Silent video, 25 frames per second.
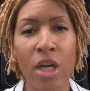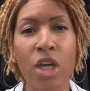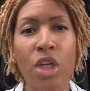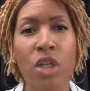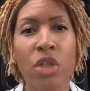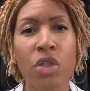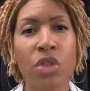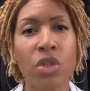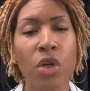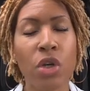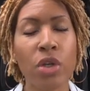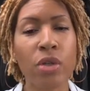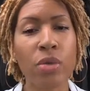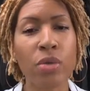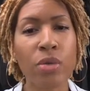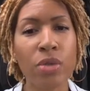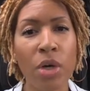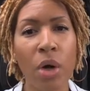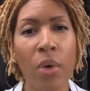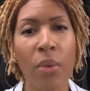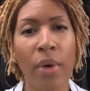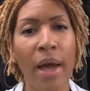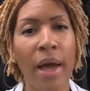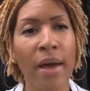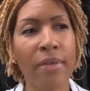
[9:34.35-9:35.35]
So you
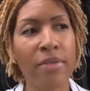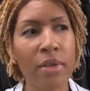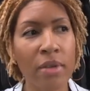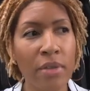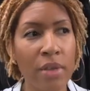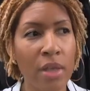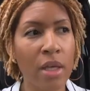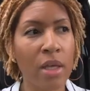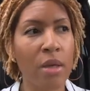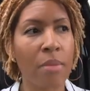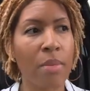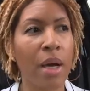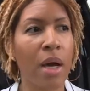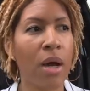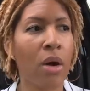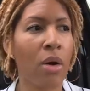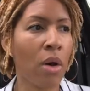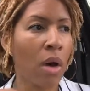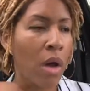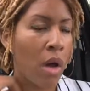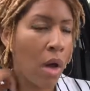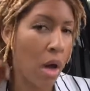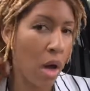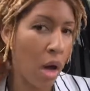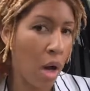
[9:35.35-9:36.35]
don't have to think about,
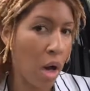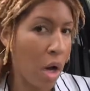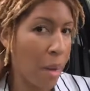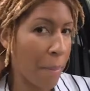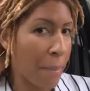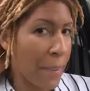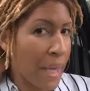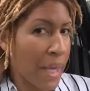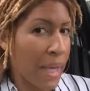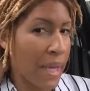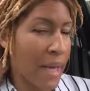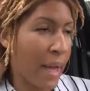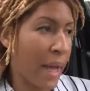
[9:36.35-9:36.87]
oh man,